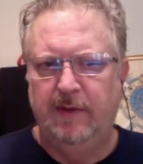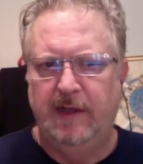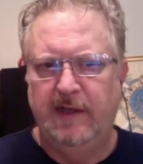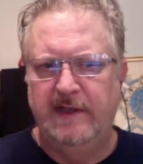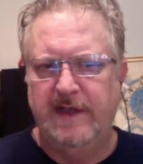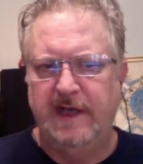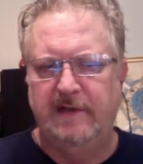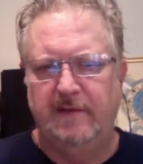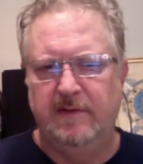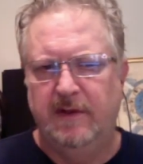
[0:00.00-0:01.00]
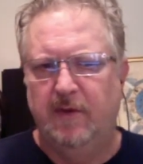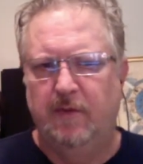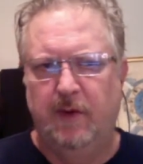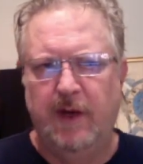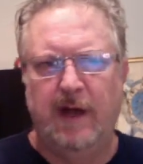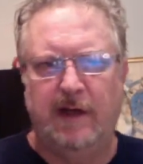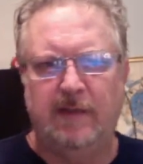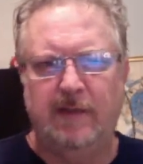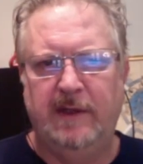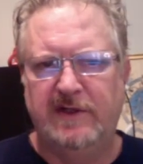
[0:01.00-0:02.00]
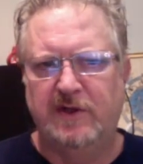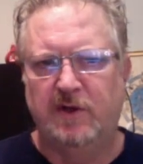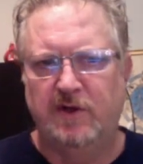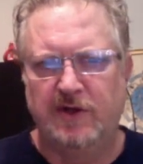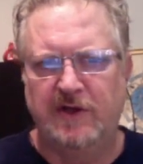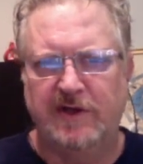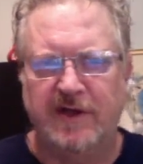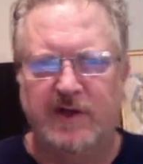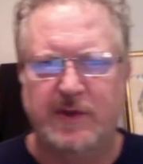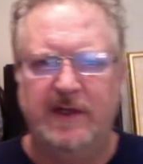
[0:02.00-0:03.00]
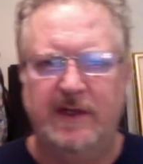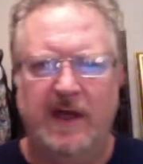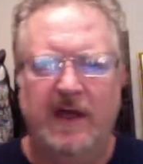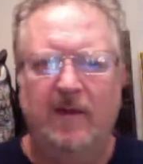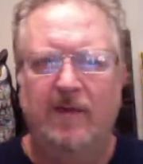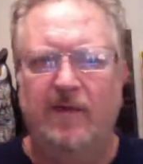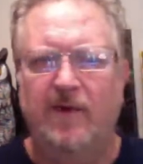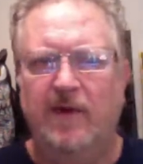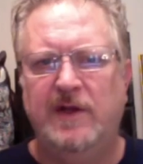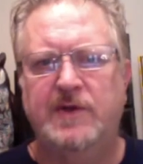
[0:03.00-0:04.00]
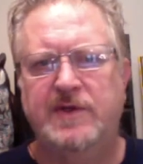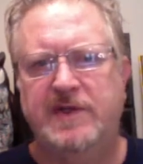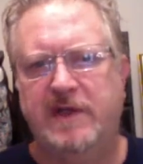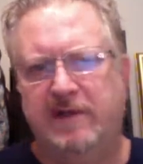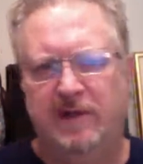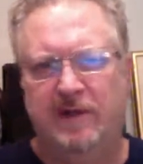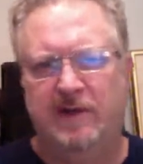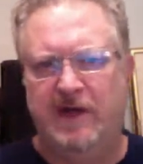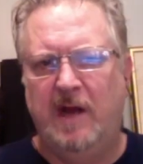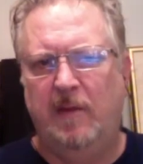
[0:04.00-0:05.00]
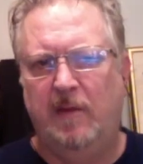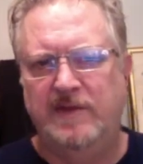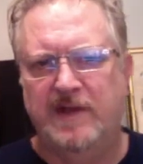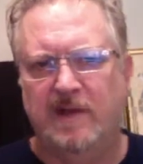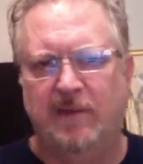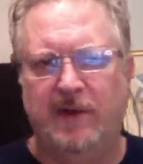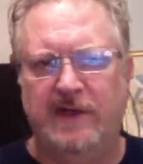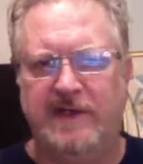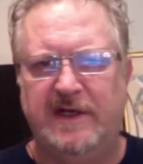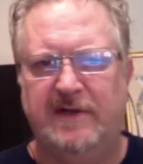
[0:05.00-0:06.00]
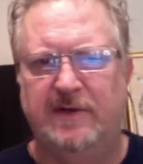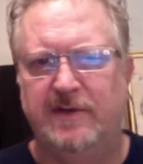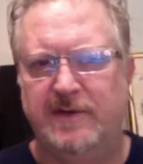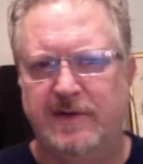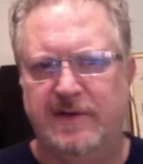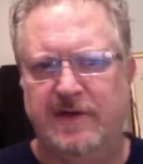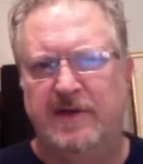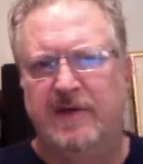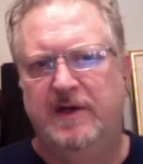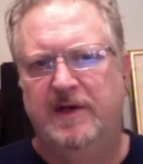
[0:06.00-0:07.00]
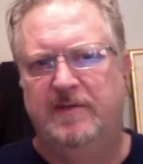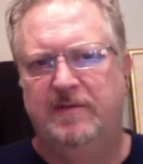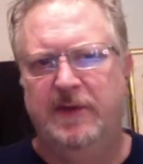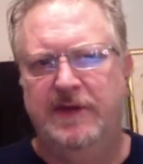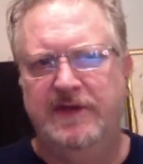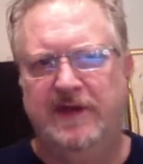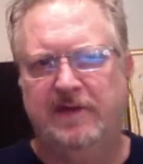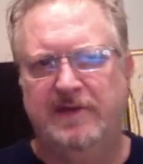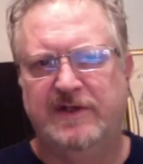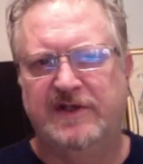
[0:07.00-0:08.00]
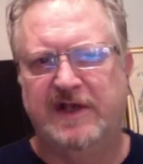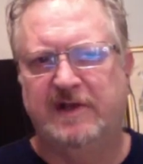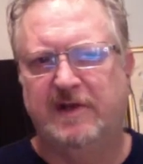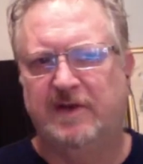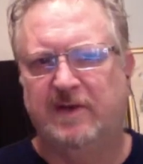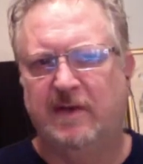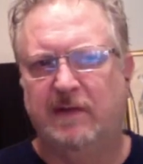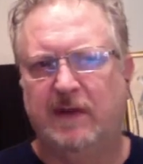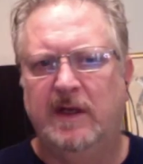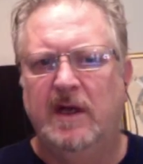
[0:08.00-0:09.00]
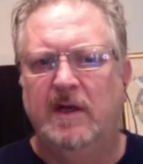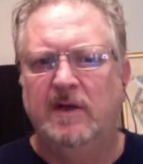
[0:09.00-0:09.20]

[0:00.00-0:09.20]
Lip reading: He said, "We're not going to be a socialist country." It was very interesting. The camera was on Bernie Sanders, and Bernie Sanders just sat there glumly.